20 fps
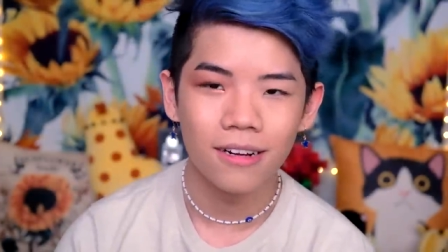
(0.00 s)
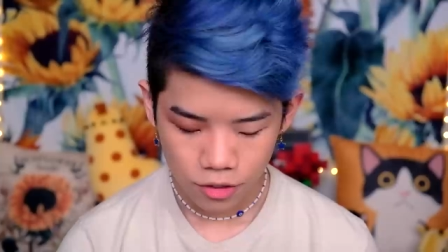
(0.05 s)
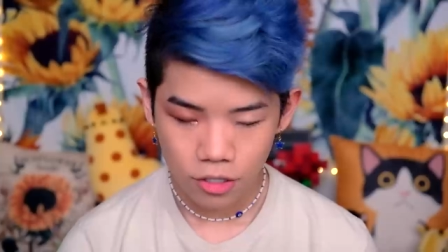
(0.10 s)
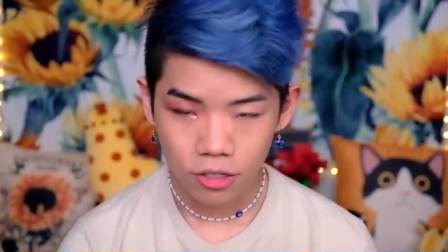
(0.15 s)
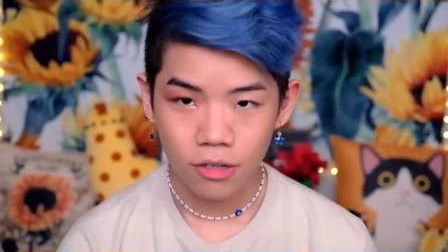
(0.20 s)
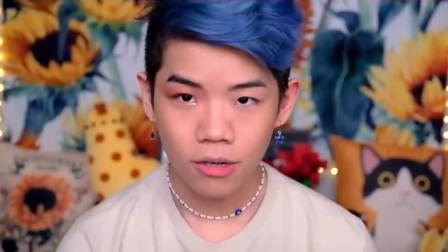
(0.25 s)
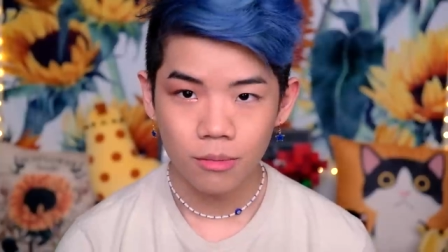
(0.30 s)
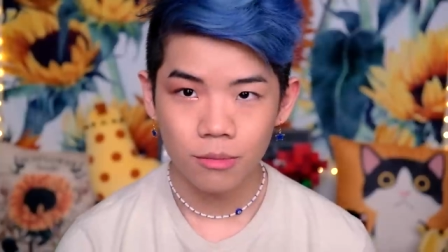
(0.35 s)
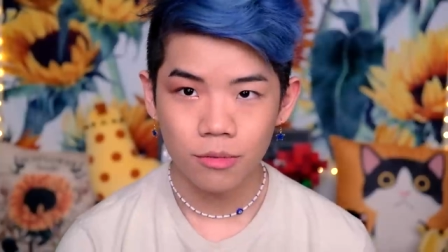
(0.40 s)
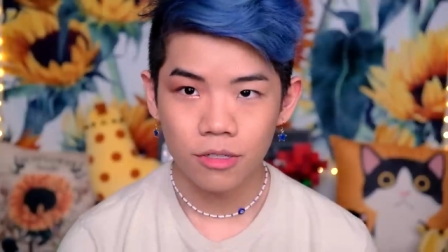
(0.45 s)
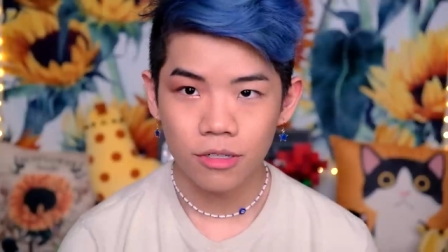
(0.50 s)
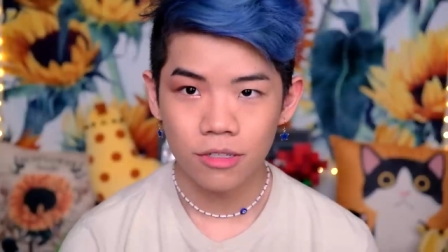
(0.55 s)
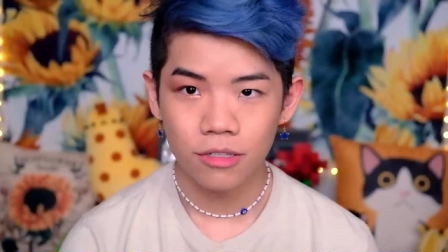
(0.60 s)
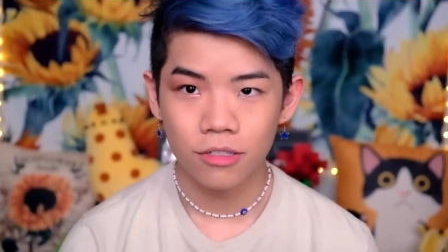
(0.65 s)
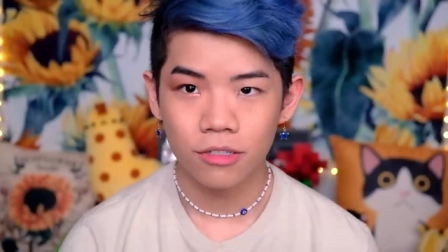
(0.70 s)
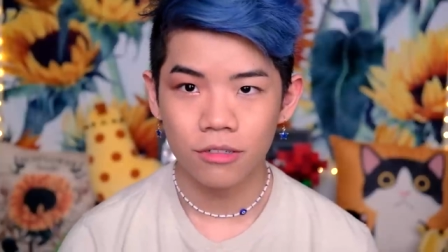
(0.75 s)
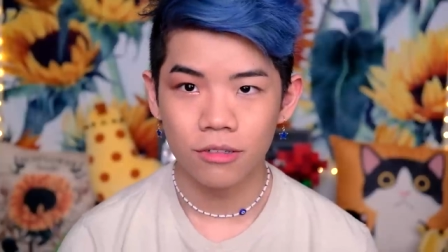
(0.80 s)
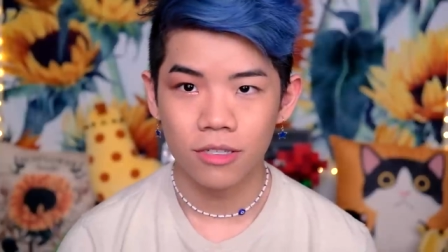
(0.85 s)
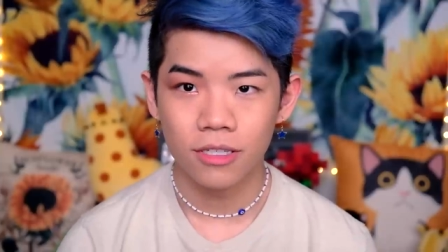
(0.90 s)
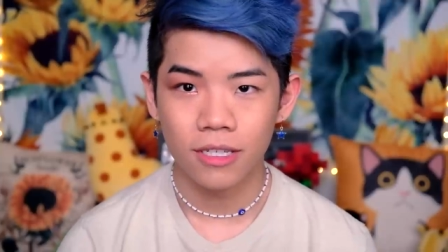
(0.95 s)
So I'm just gonna
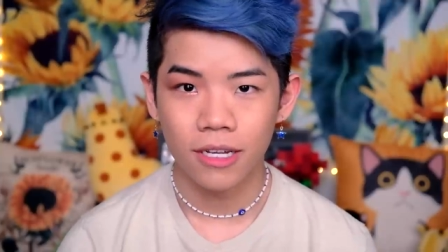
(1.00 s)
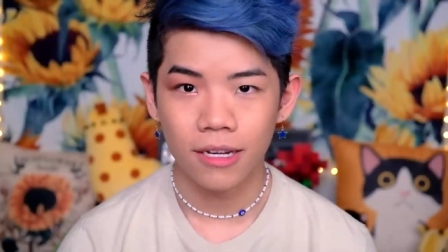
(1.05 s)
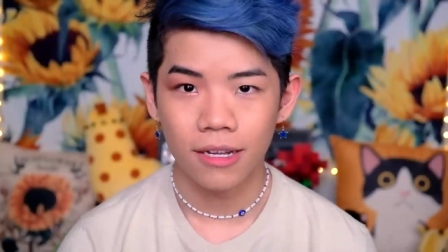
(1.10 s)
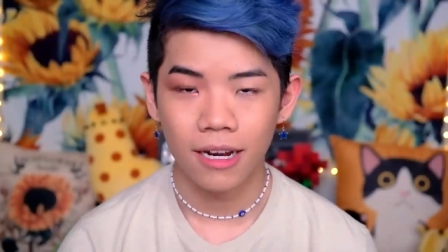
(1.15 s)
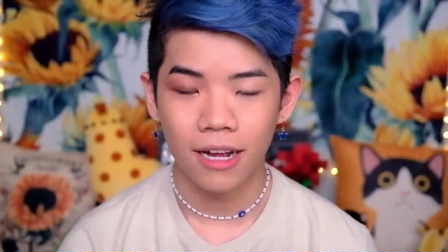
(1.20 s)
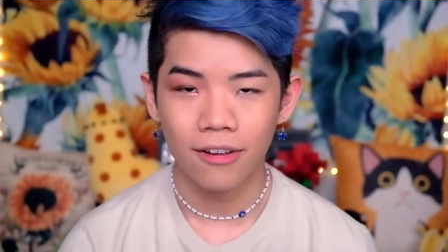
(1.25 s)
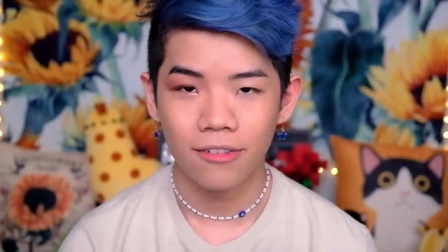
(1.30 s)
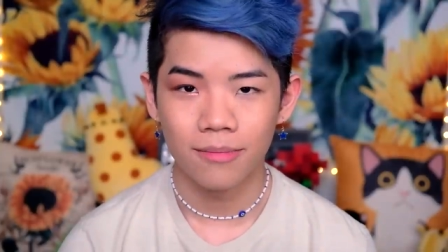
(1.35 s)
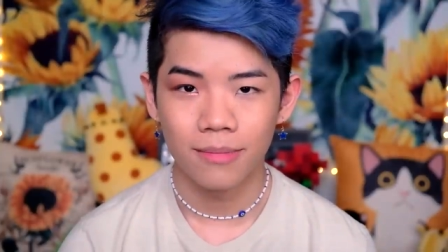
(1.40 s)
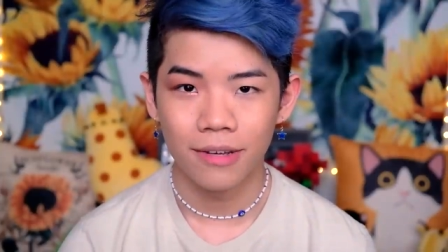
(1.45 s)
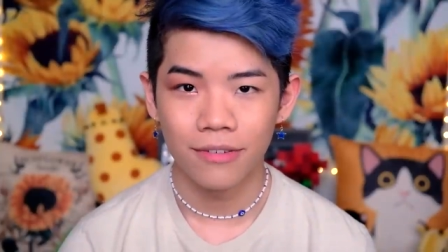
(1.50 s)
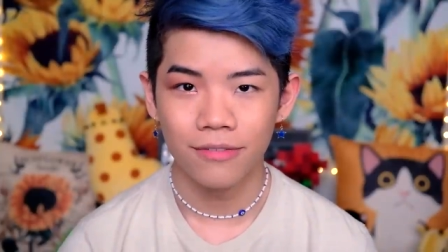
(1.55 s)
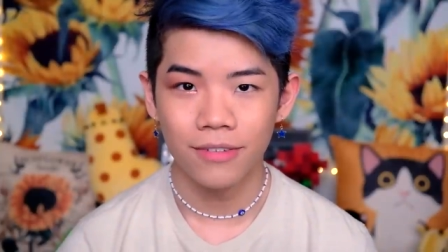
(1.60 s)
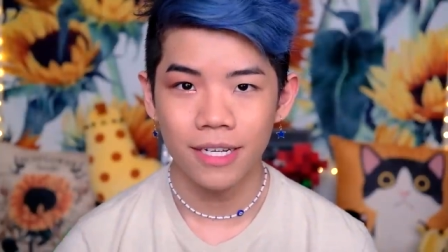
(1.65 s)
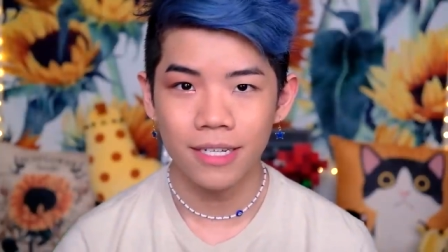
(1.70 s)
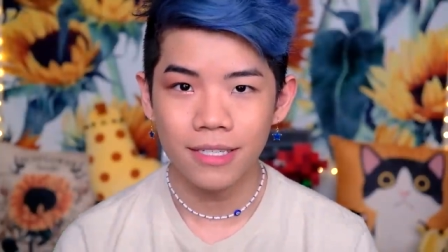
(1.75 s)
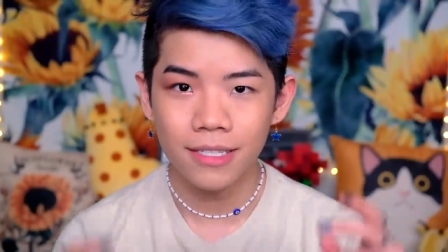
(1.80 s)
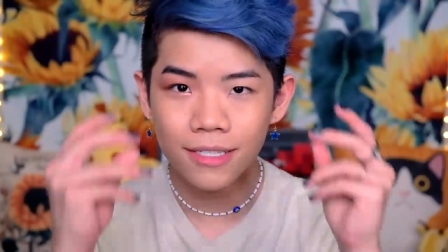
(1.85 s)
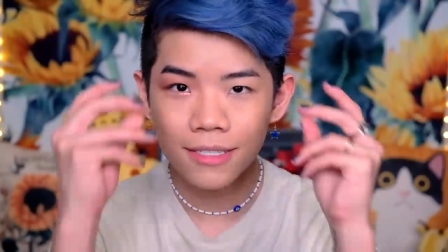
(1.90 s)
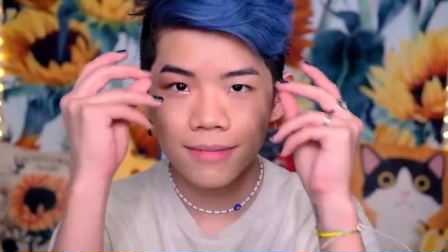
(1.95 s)
do the second half of my
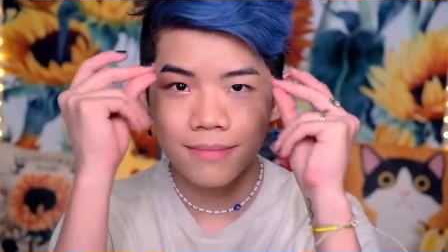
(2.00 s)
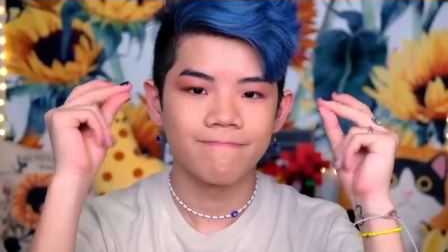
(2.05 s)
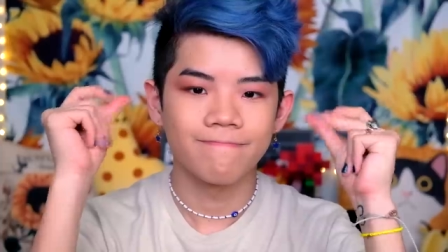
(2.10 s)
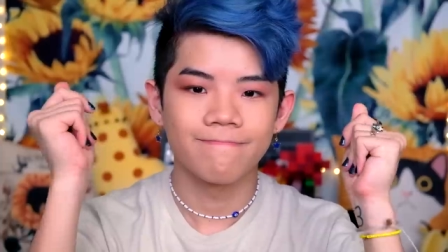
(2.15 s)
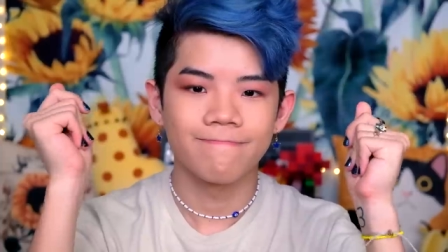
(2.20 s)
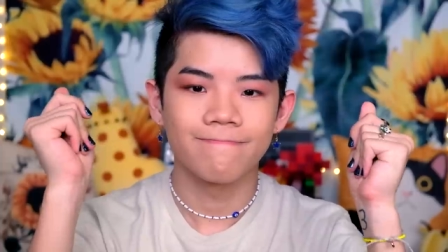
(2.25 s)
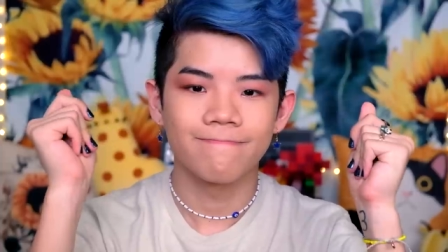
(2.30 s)
face.